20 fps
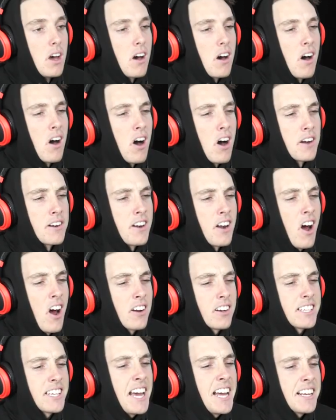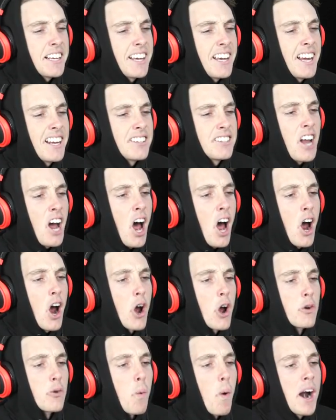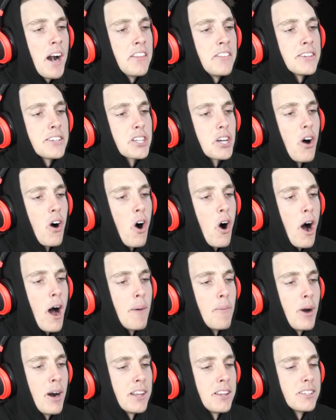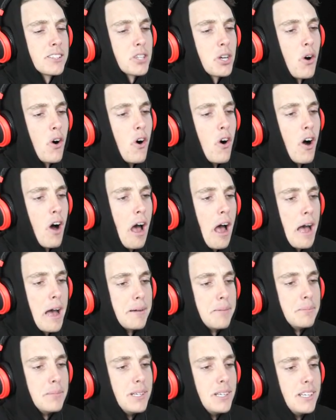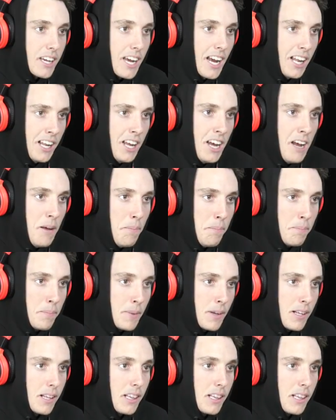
Oh, no, get, get, no, one at a time, one at a time. Kill him.